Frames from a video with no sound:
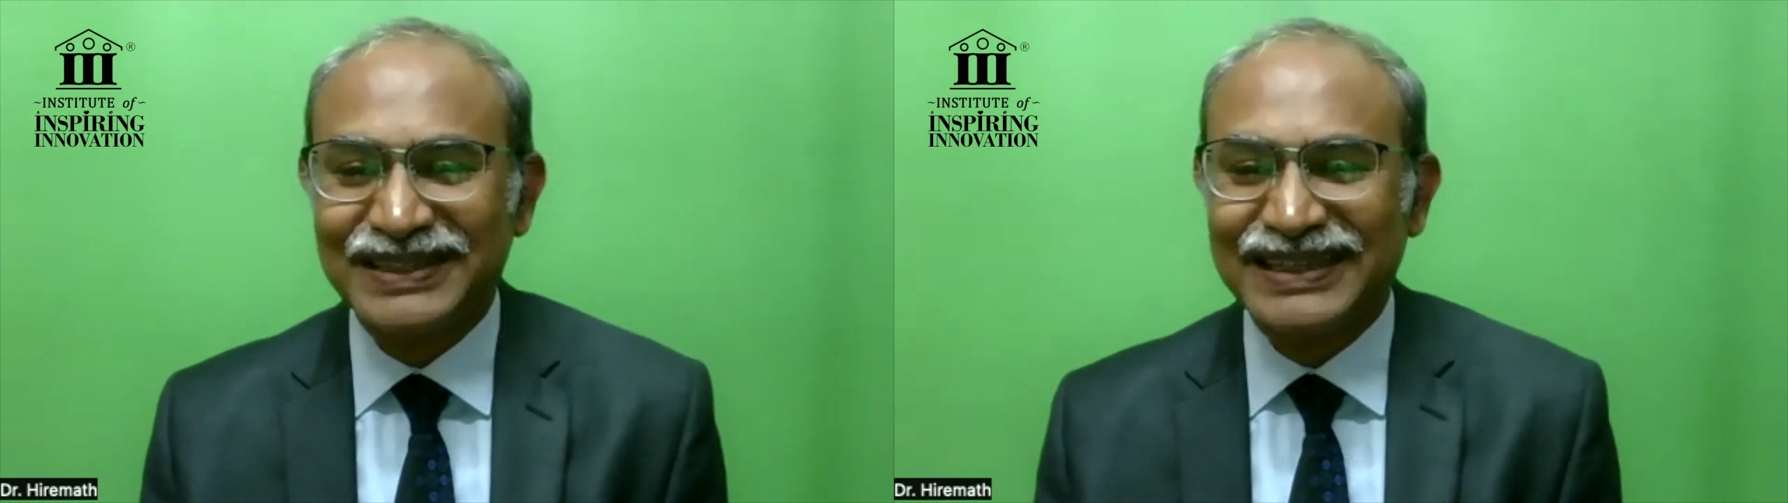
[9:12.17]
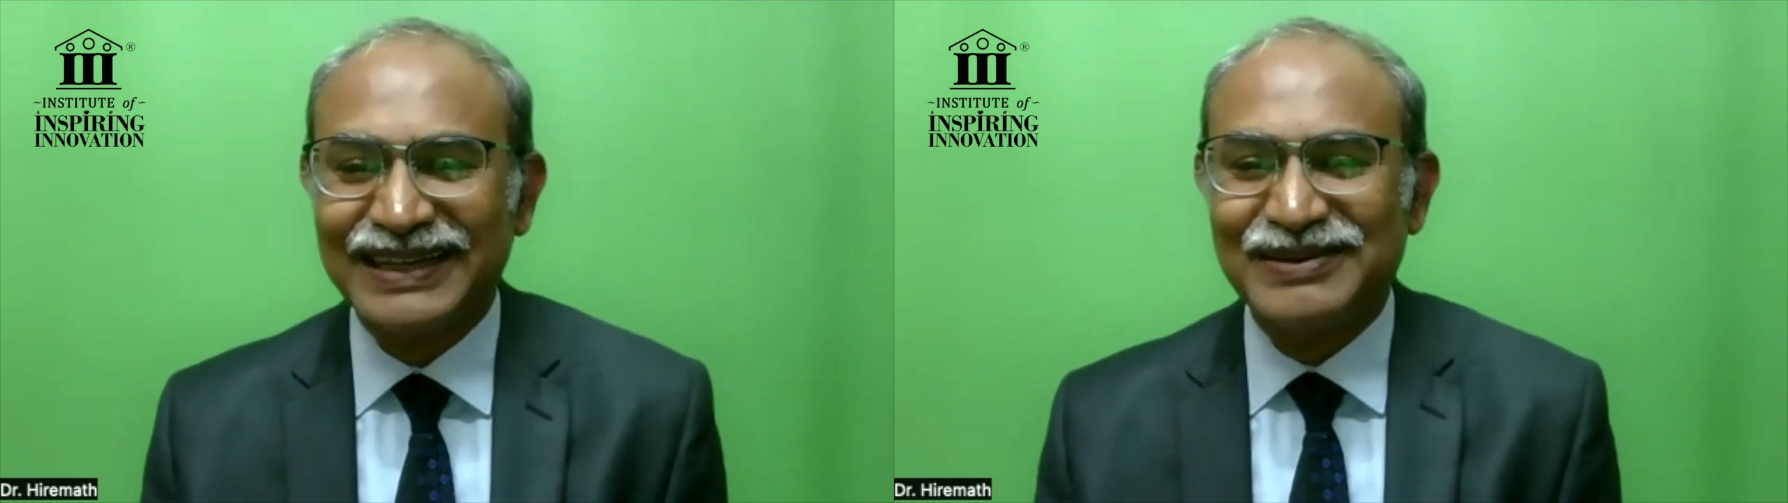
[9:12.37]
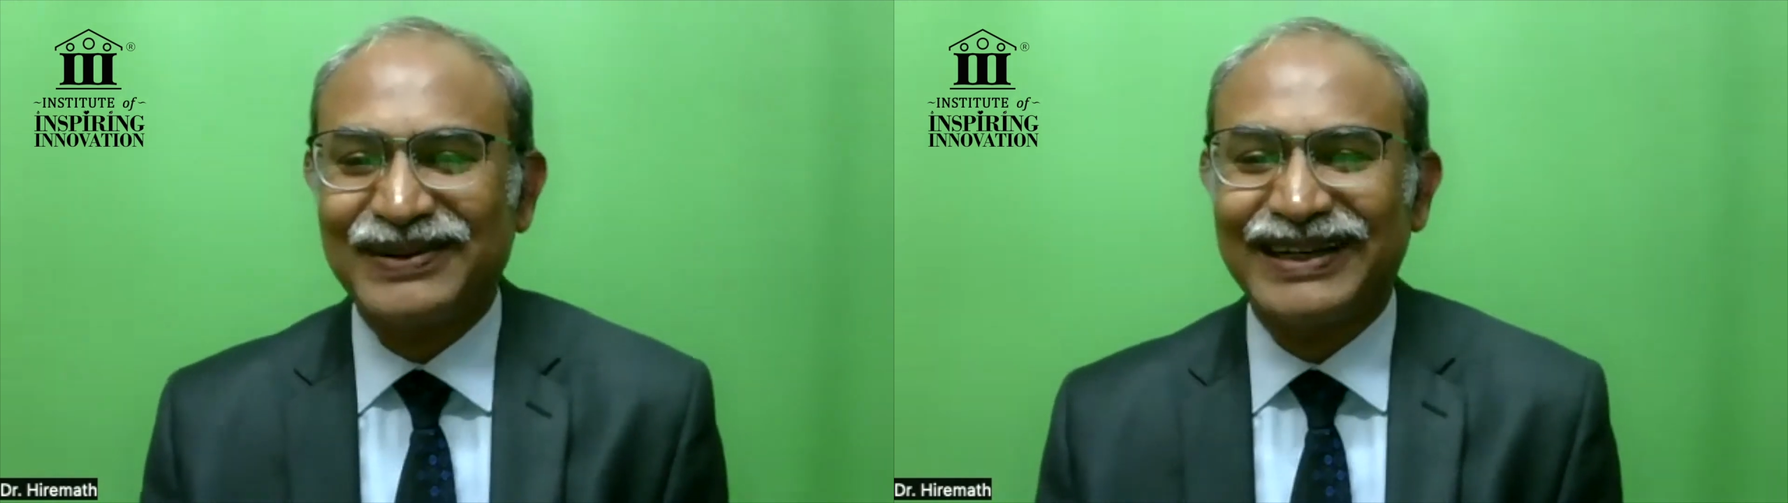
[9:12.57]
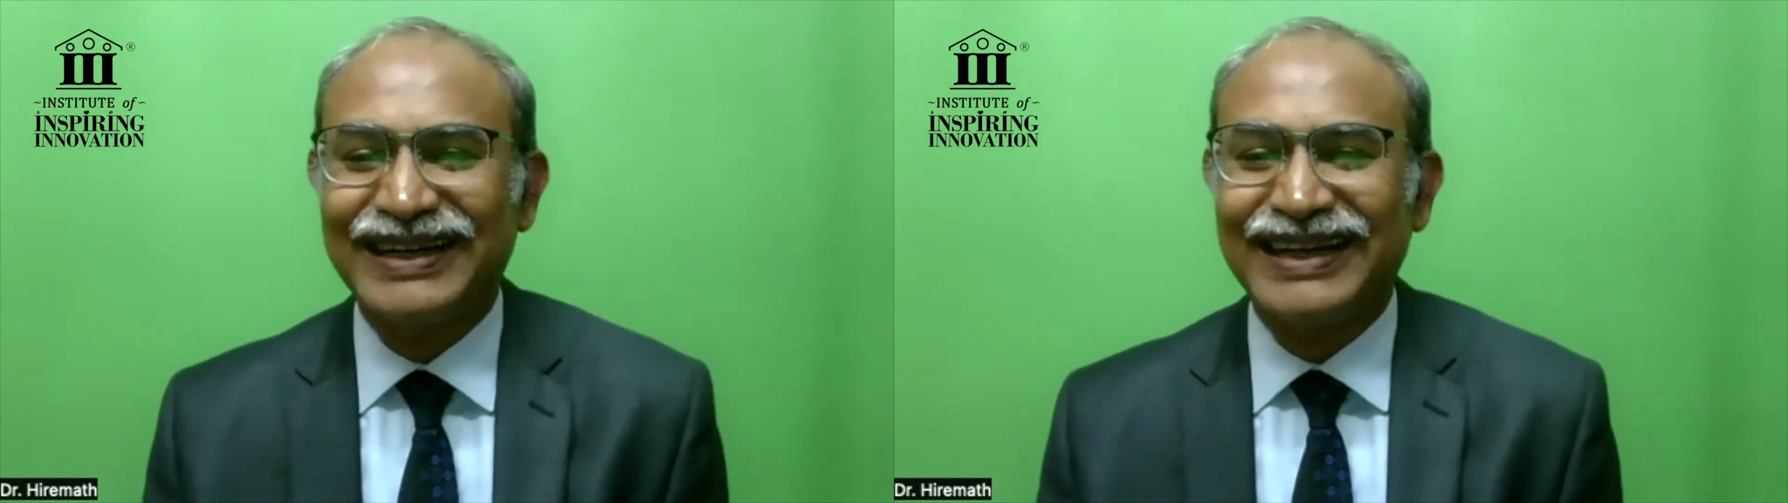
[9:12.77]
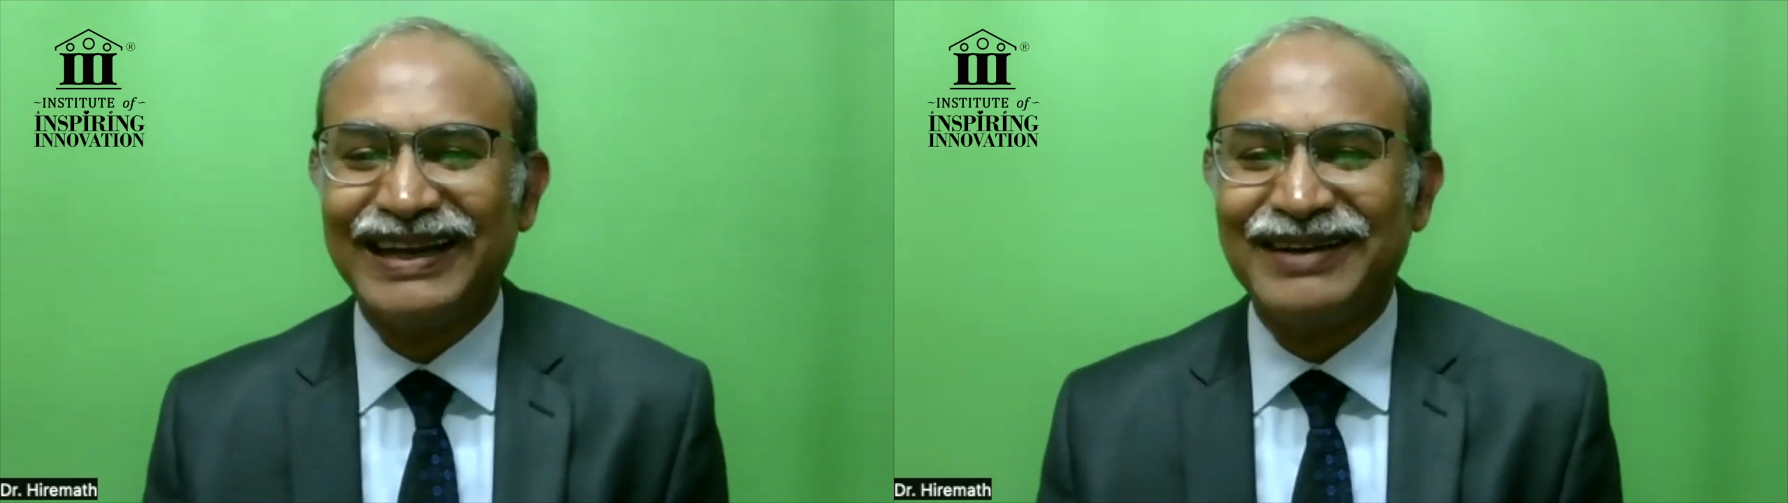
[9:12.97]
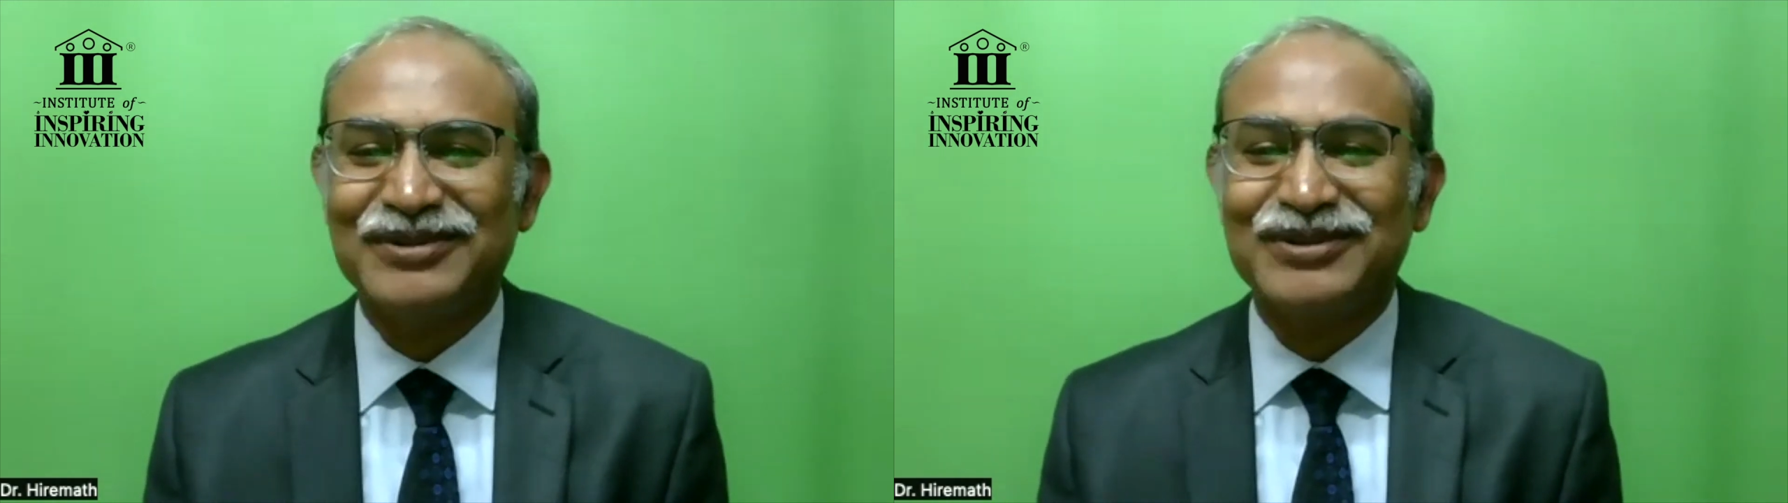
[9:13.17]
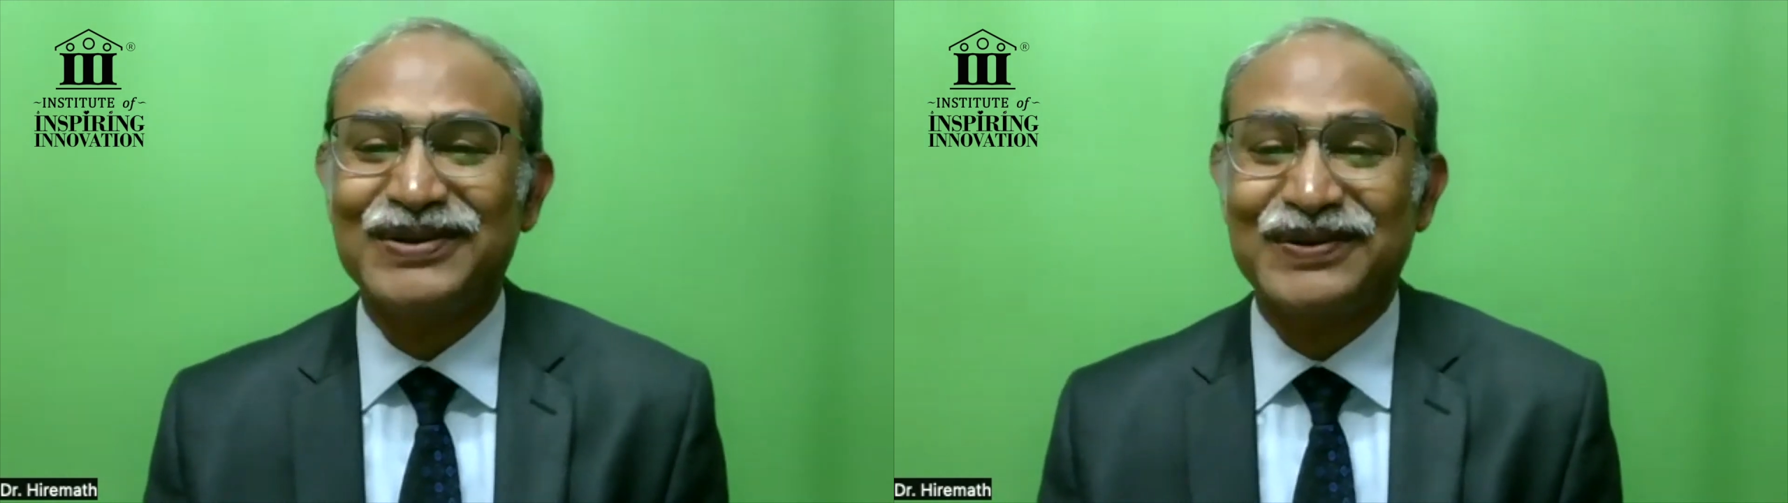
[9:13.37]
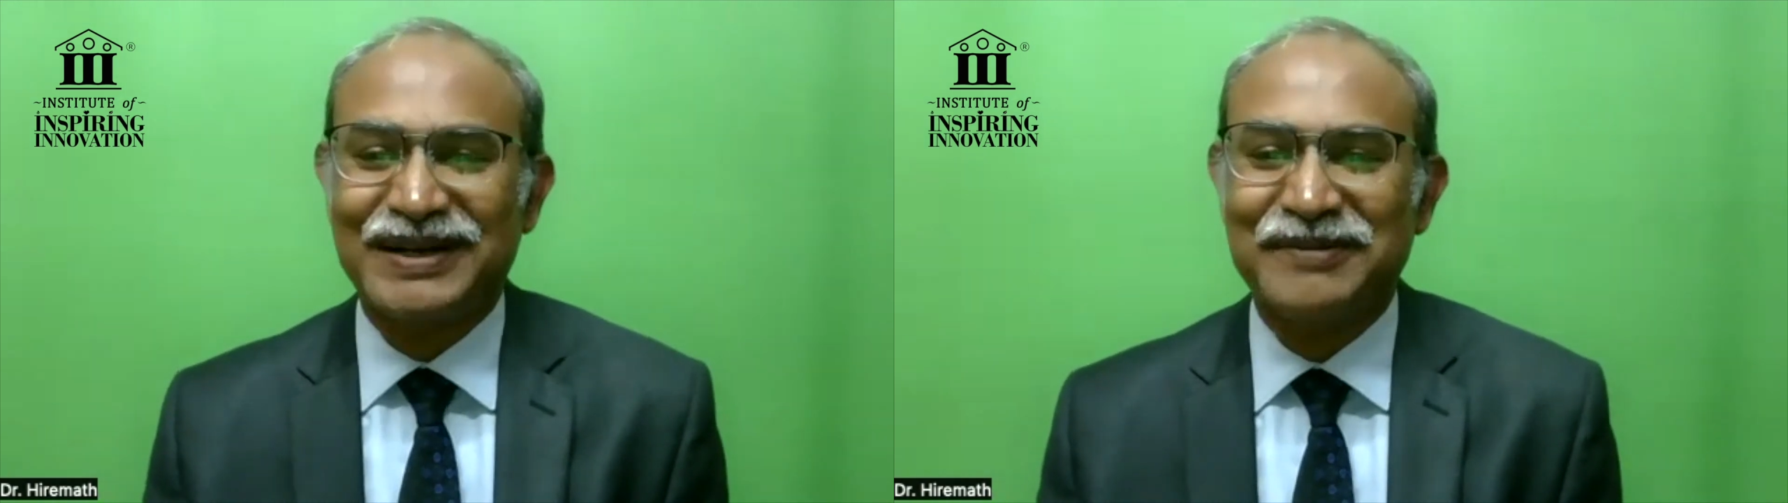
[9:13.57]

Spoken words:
I am going to quit.